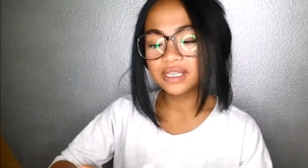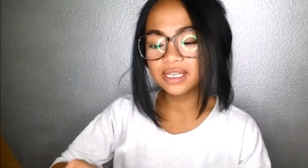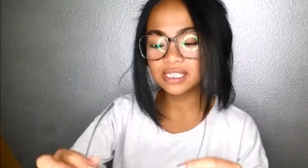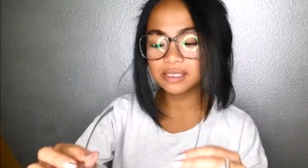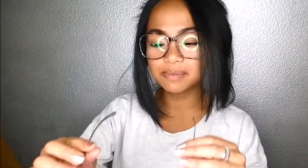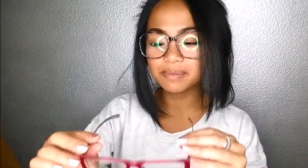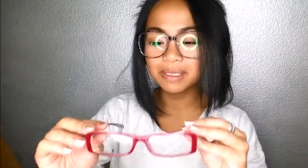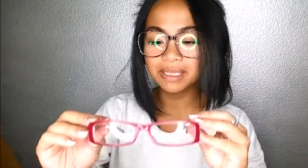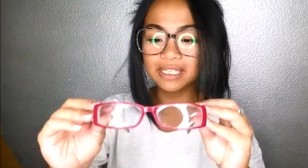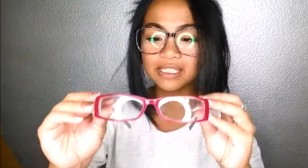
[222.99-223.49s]

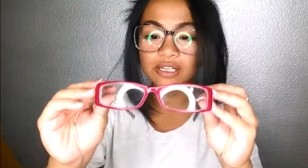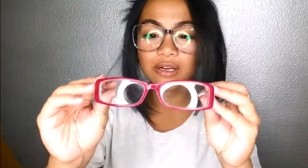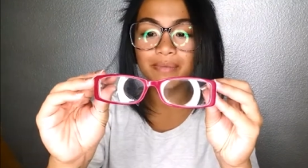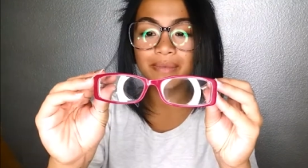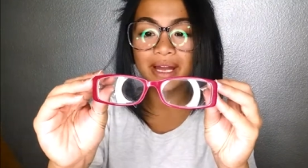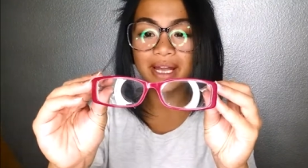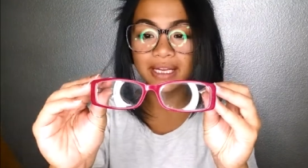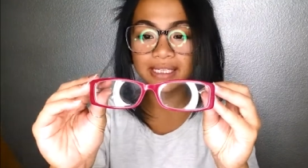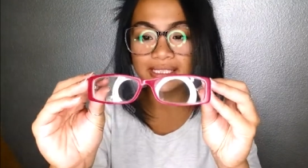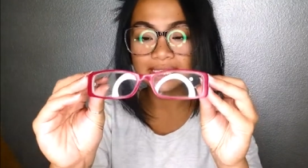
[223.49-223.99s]
these, but these are
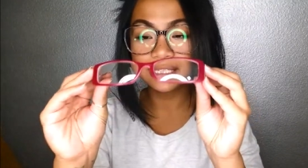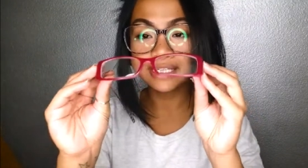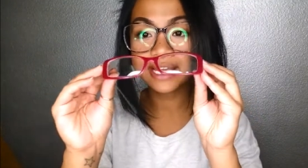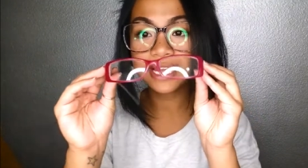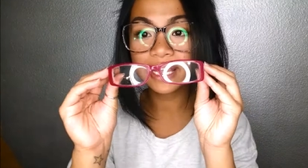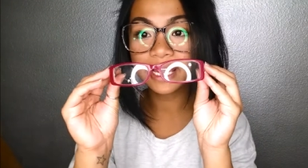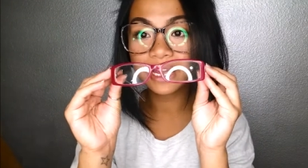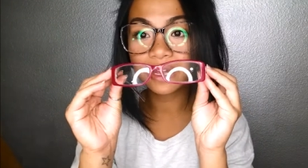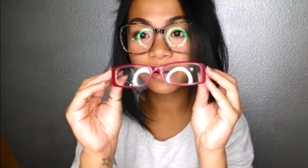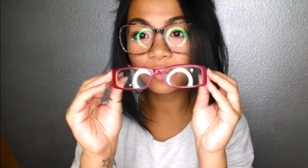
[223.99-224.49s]
my
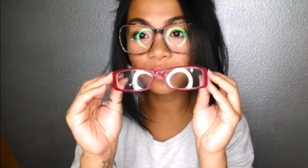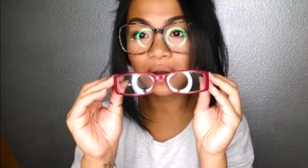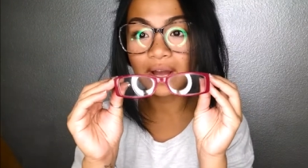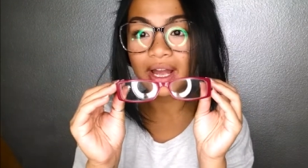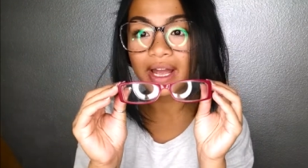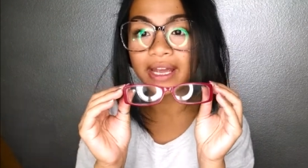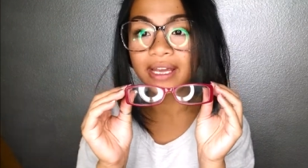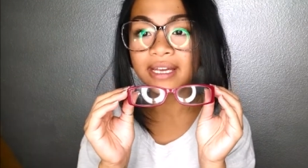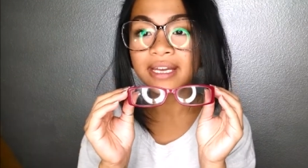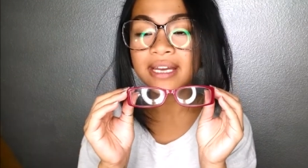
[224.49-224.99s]

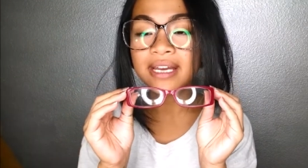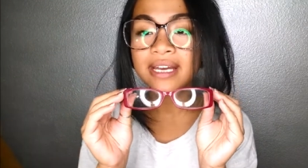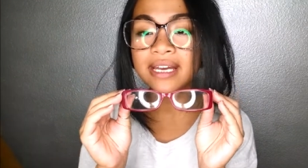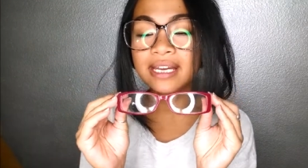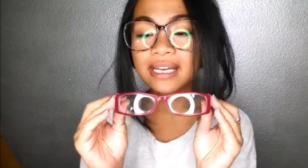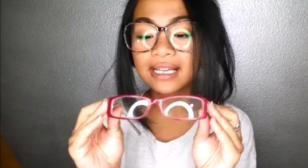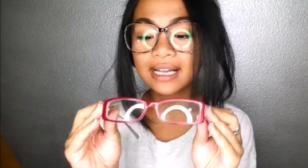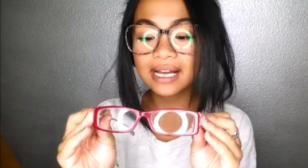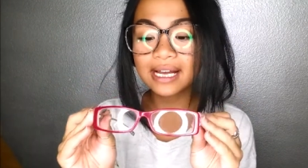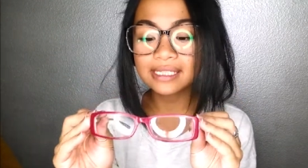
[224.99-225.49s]
DKNY
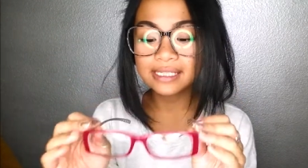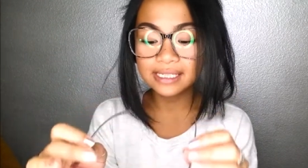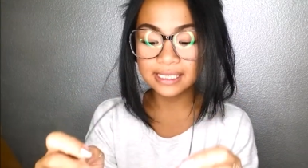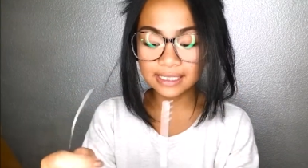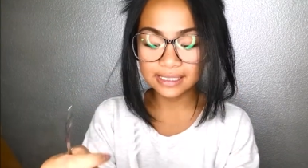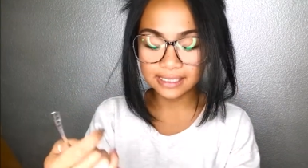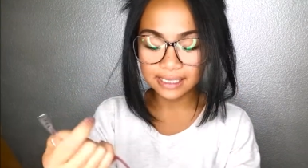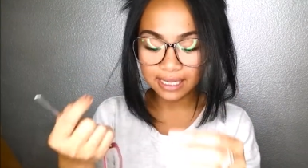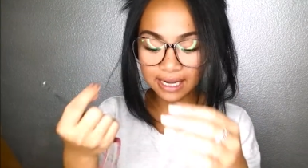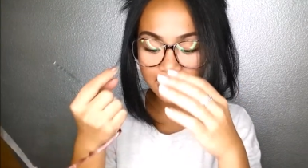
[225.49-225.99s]

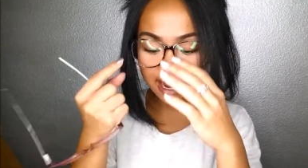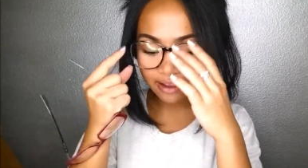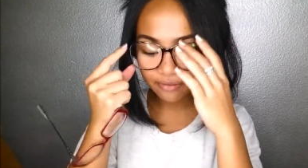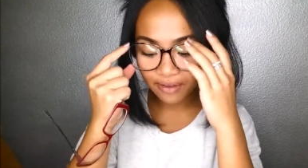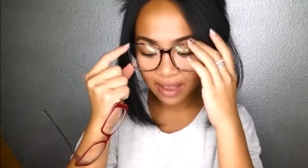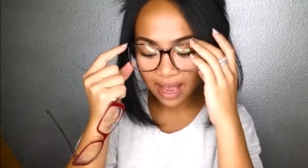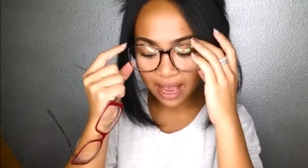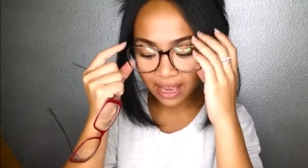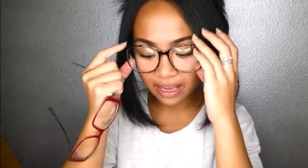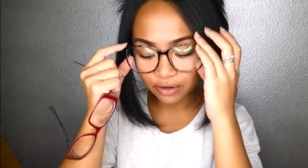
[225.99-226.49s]
glasses that
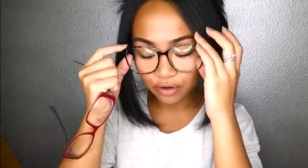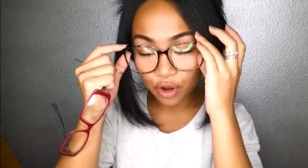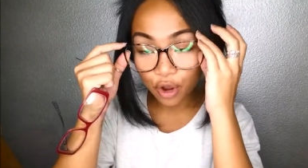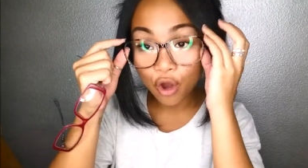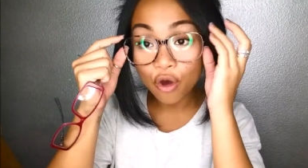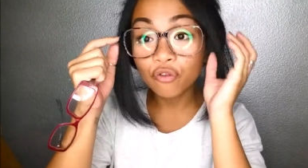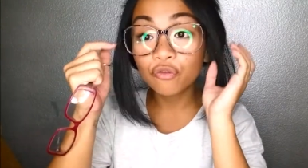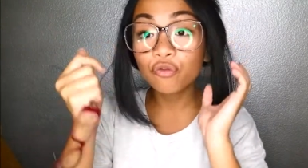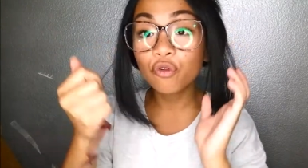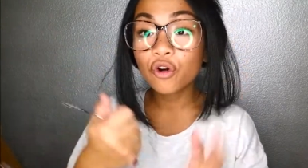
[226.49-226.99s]
I've had
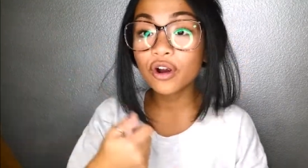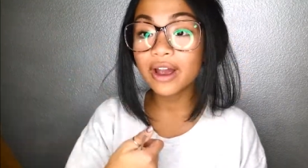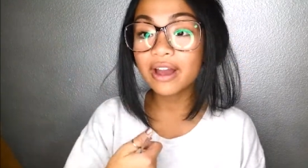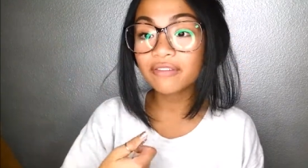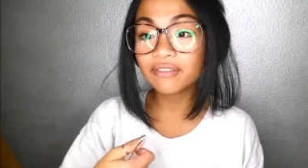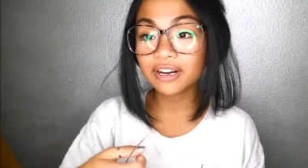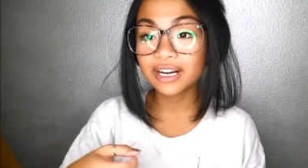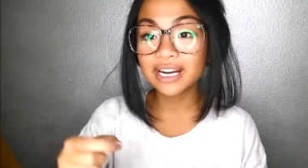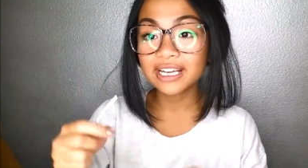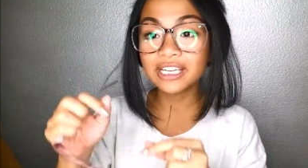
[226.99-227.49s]

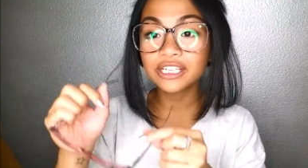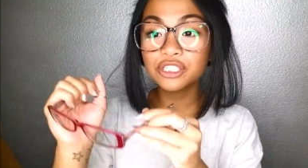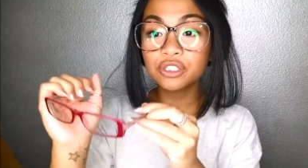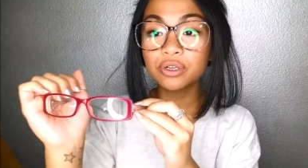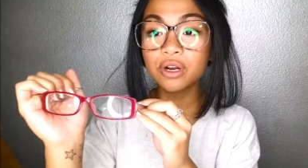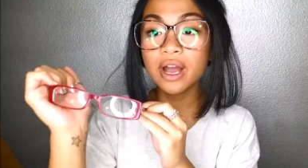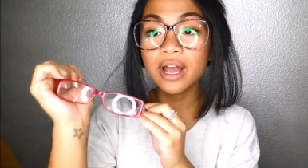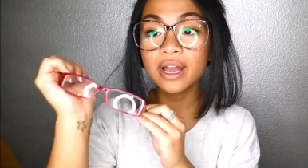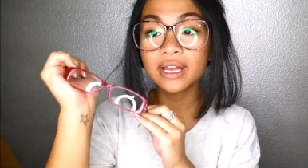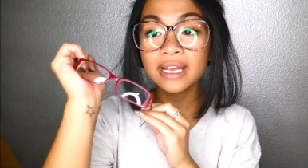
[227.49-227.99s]
forever. And I kid
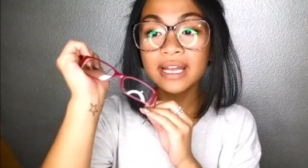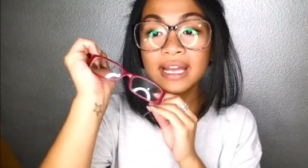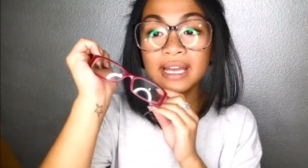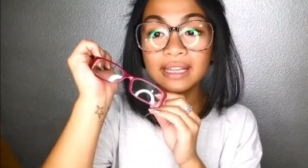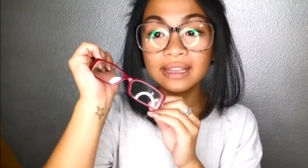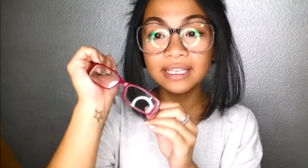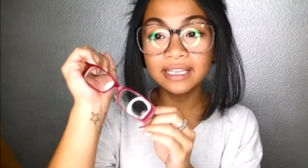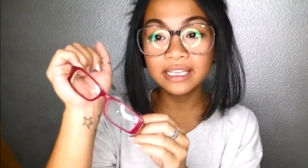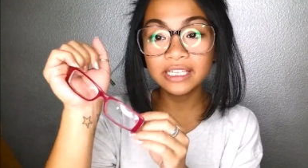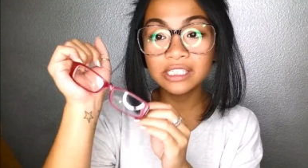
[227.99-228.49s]
you not,
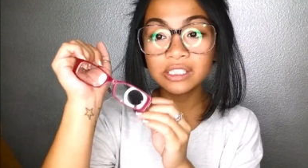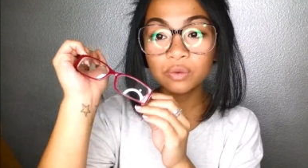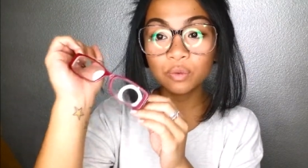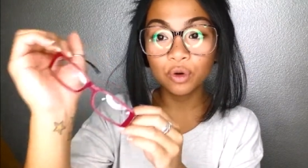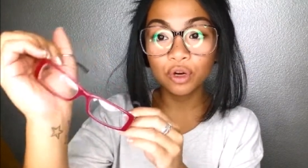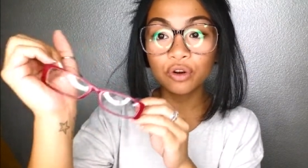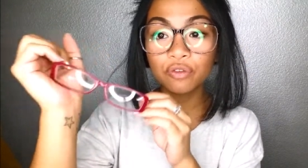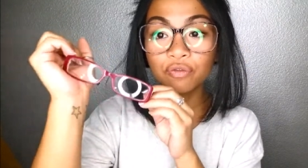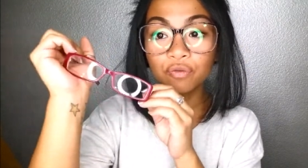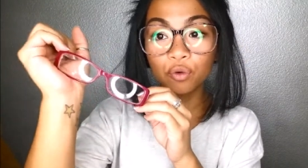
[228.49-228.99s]
these
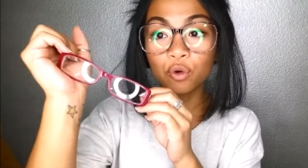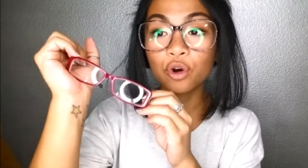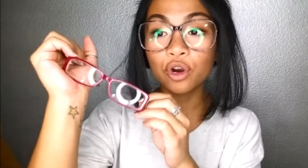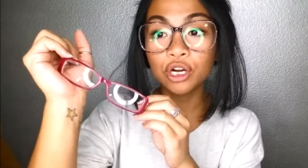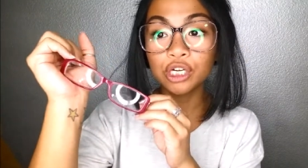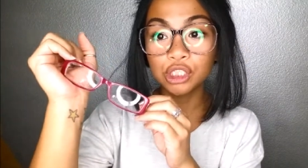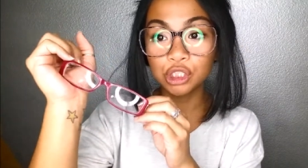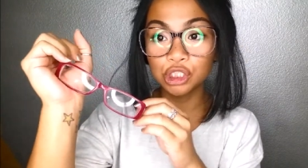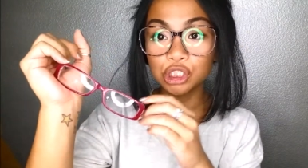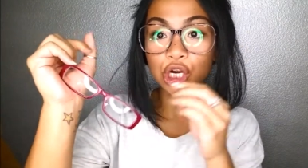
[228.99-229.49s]
were
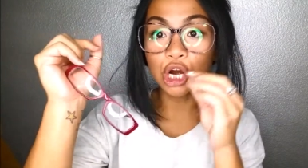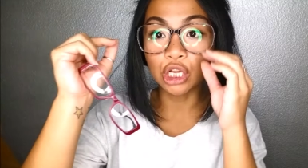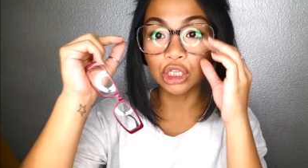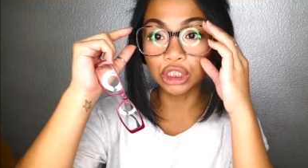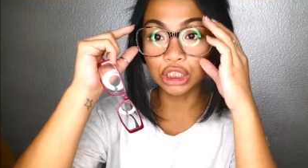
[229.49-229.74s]
$400.